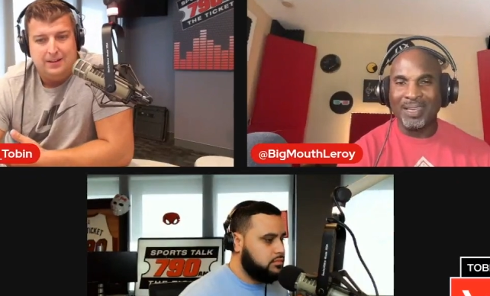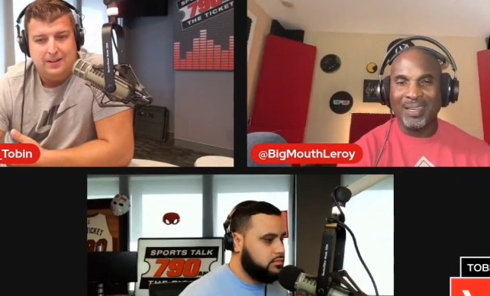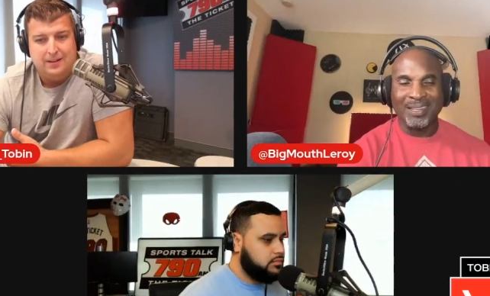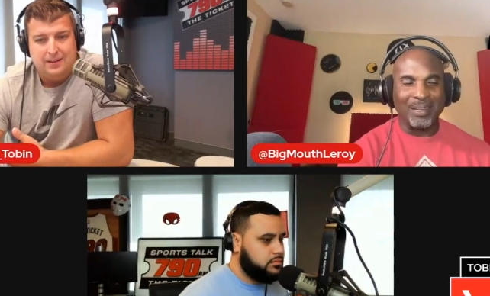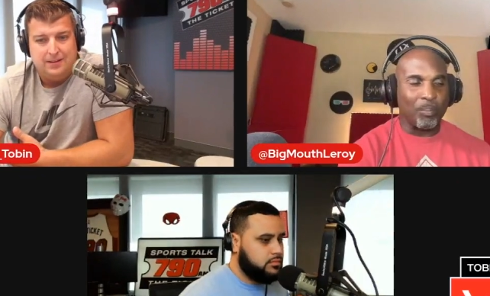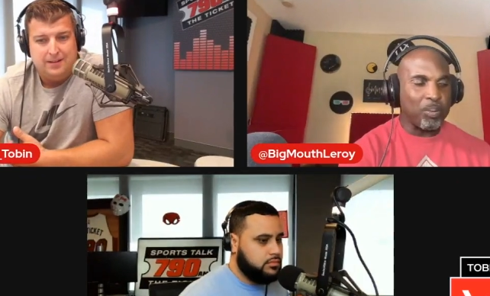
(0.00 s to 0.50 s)

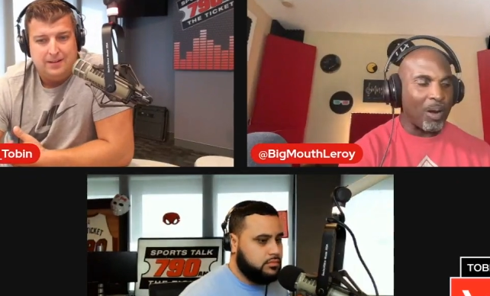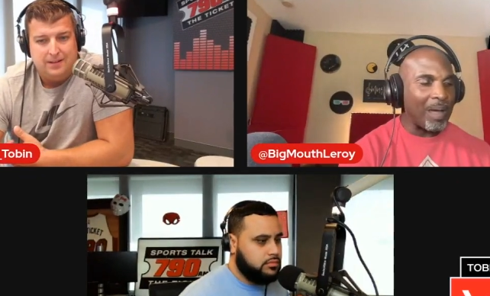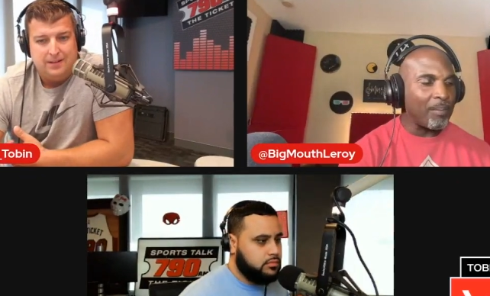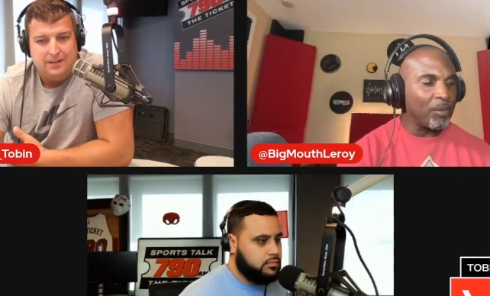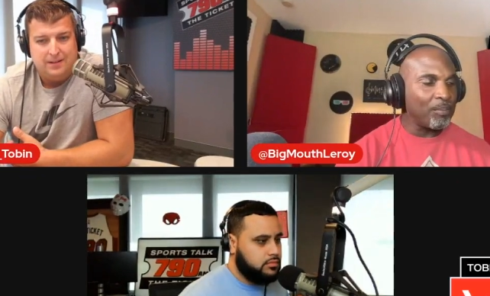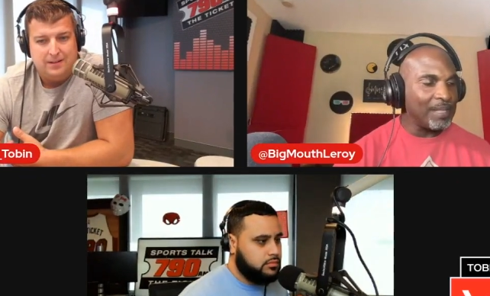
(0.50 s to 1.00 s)
Speaker 1: The
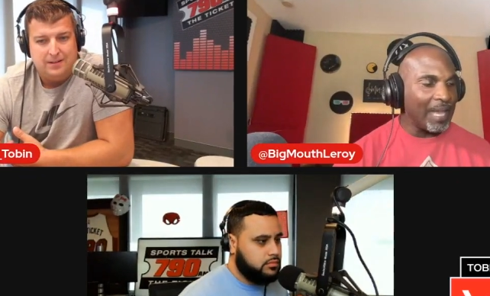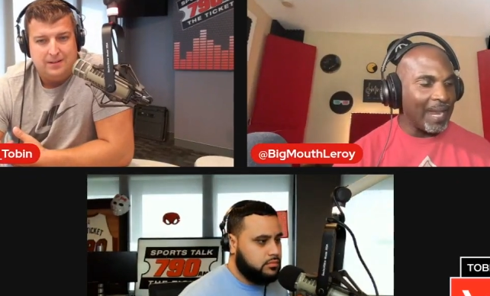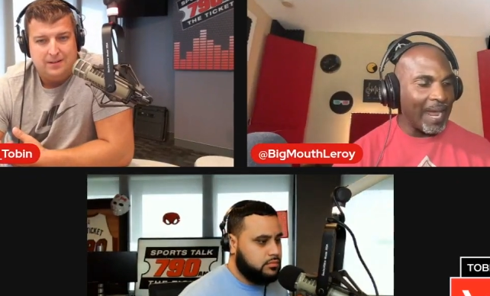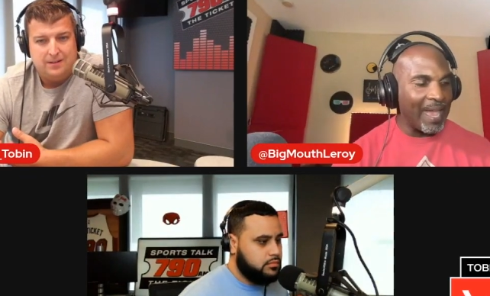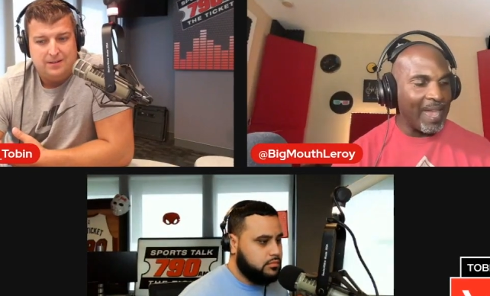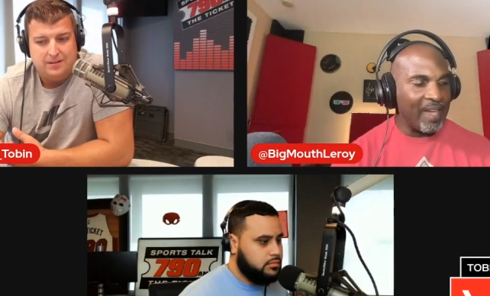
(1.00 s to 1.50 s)
problem that I
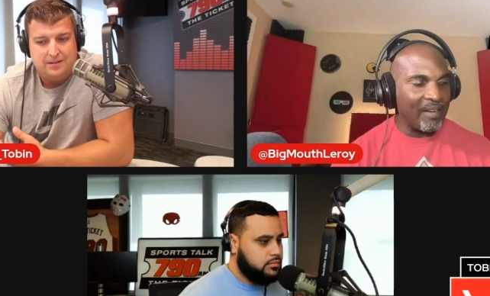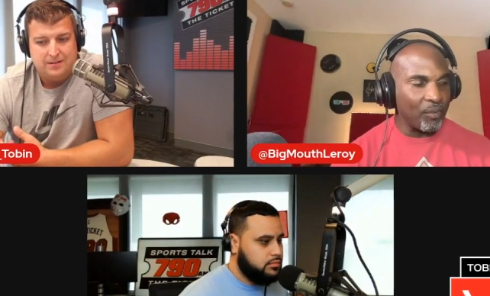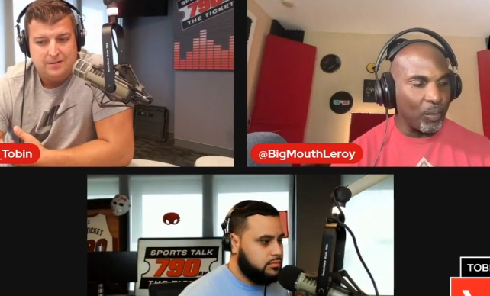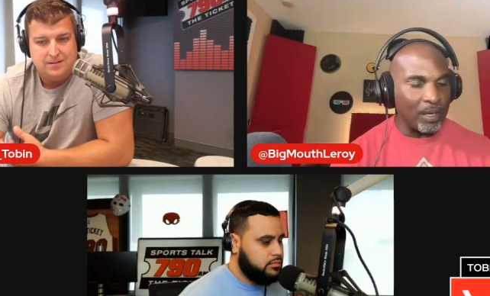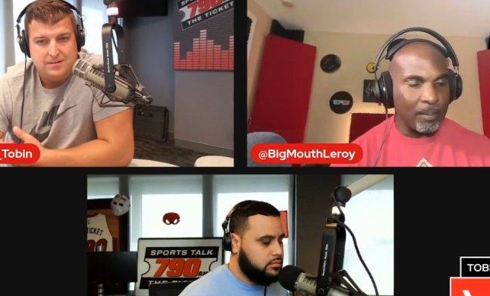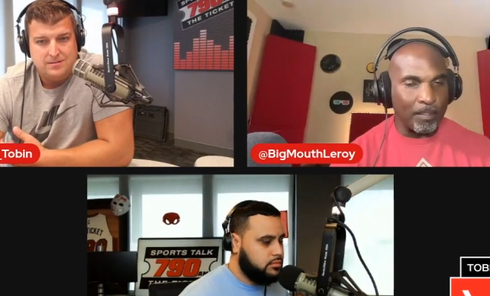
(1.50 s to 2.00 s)
have
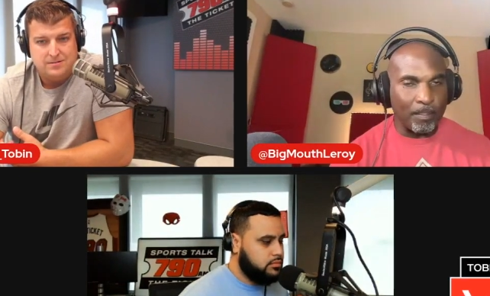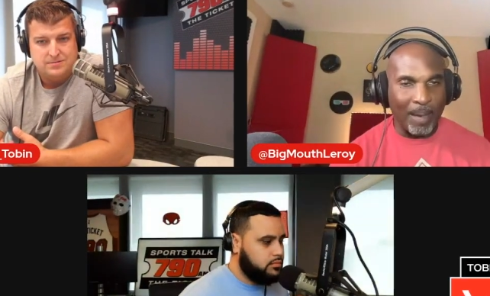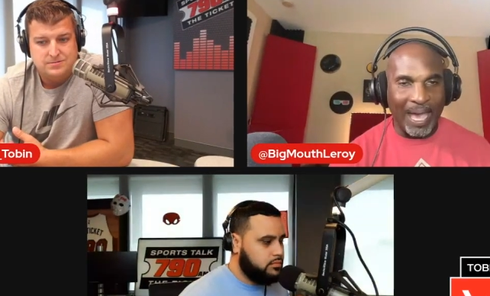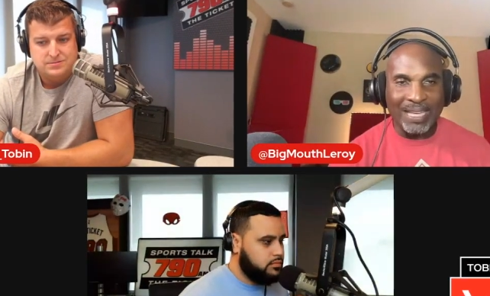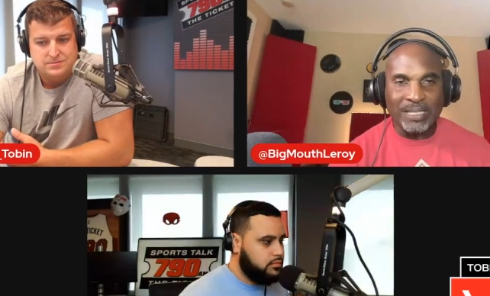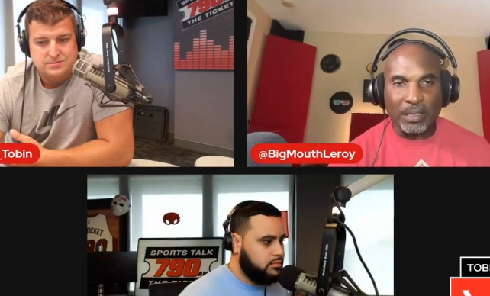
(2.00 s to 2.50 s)
with
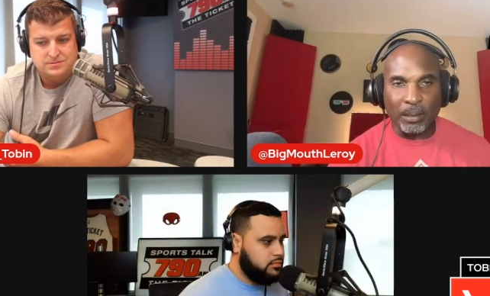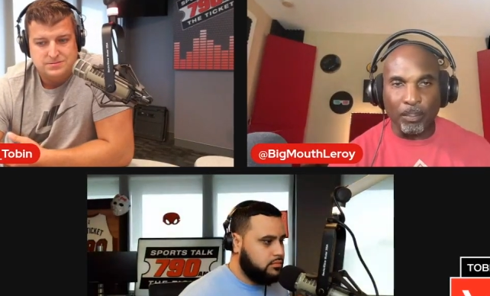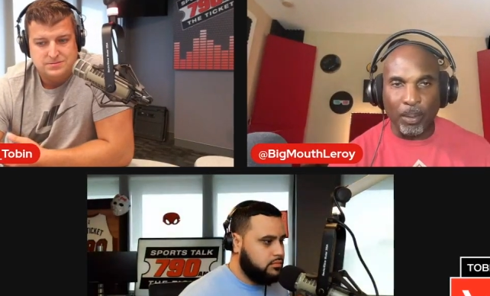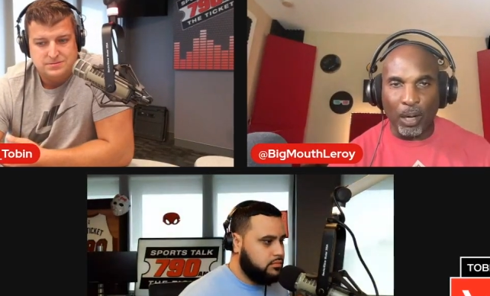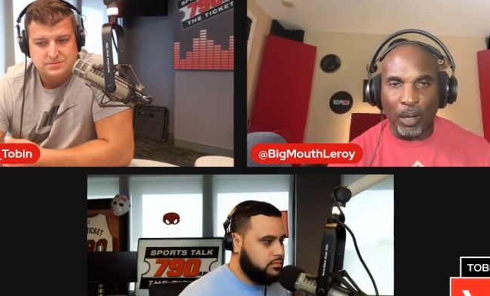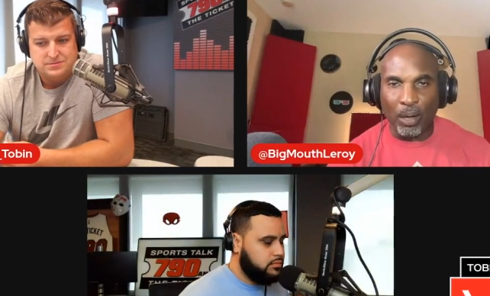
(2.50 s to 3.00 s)

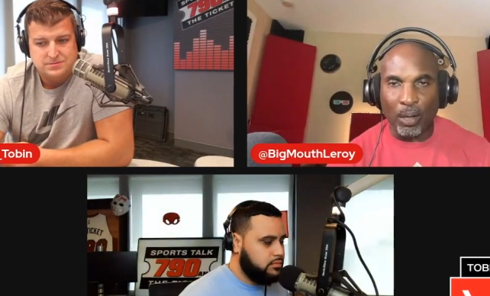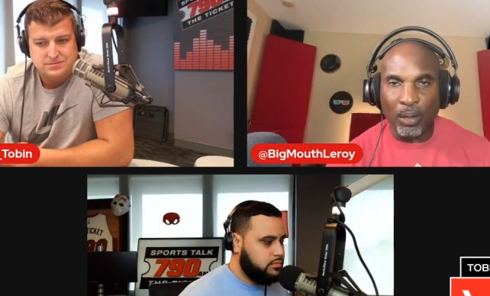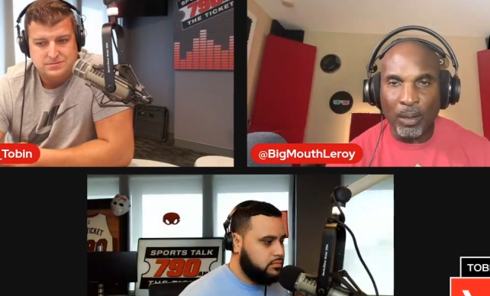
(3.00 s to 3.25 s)
basketball